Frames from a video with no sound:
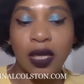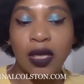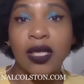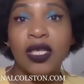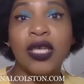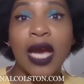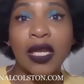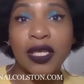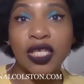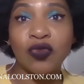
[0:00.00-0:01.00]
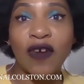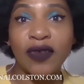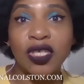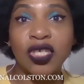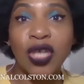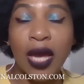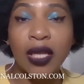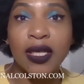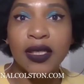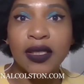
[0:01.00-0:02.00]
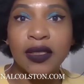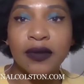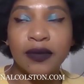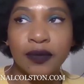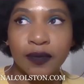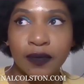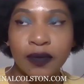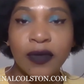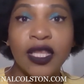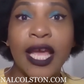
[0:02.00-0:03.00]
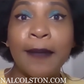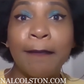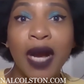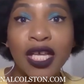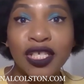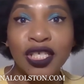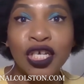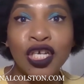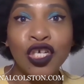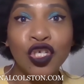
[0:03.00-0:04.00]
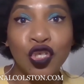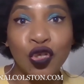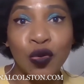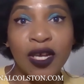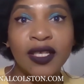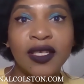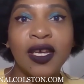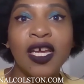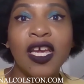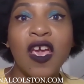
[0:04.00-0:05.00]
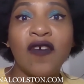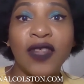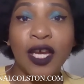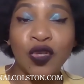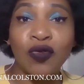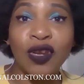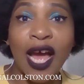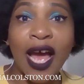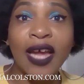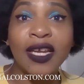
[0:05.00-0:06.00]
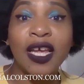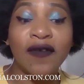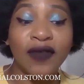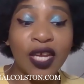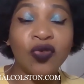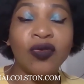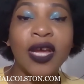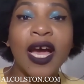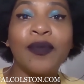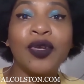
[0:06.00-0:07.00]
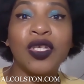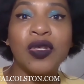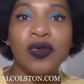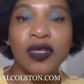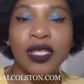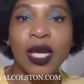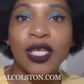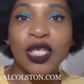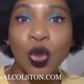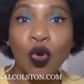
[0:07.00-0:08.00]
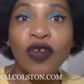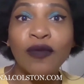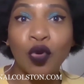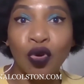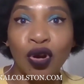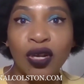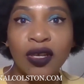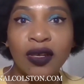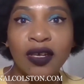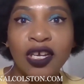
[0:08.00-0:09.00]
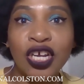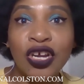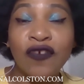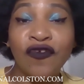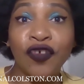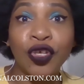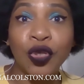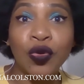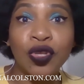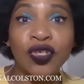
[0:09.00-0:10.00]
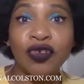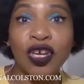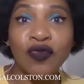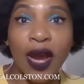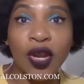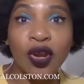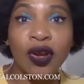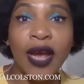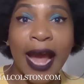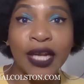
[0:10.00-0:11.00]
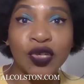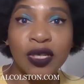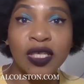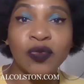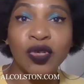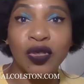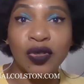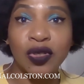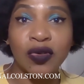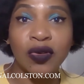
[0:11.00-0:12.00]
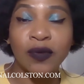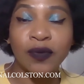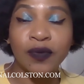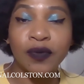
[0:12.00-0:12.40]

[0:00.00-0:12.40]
You need the shot list to reference the shot list. They must do it. If they do not produce a storyboard for you, the screenwriter, actress, producer,